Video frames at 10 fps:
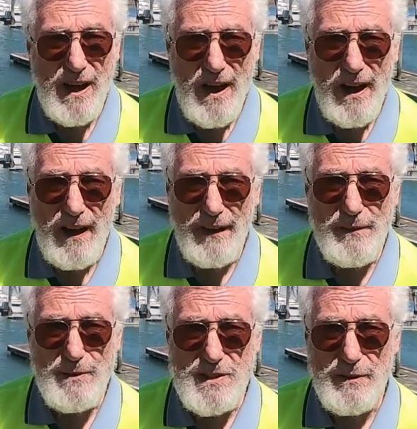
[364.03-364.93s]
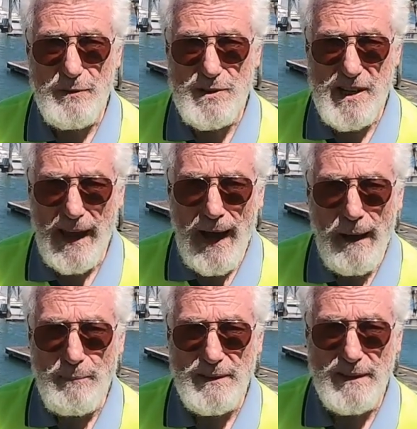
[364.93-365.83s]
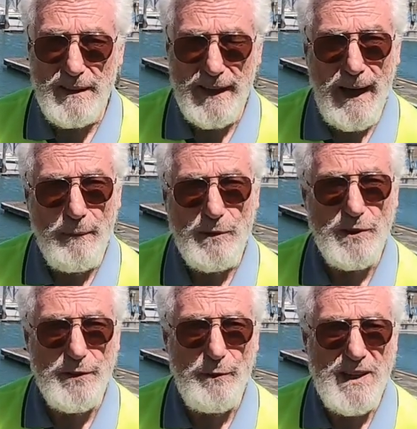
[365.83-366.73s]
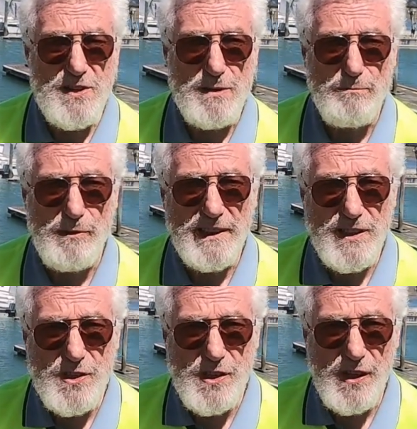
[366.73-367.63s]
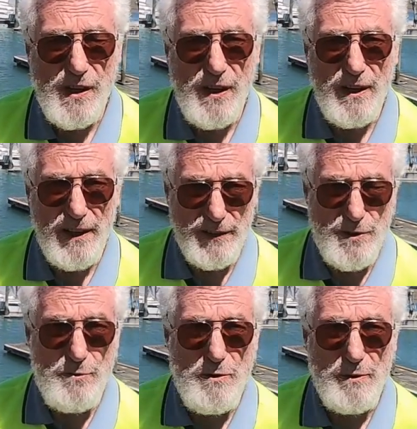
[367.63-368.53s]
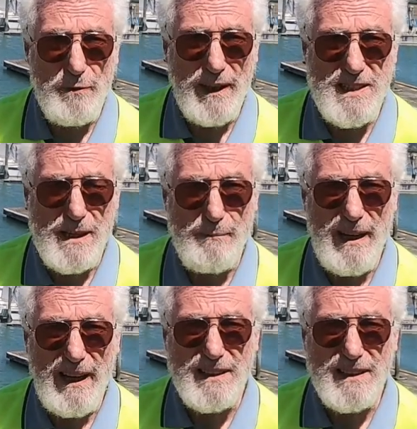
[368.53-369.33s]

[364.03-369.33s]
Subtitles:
There was a gap called the Western Breach, and the route that went up that.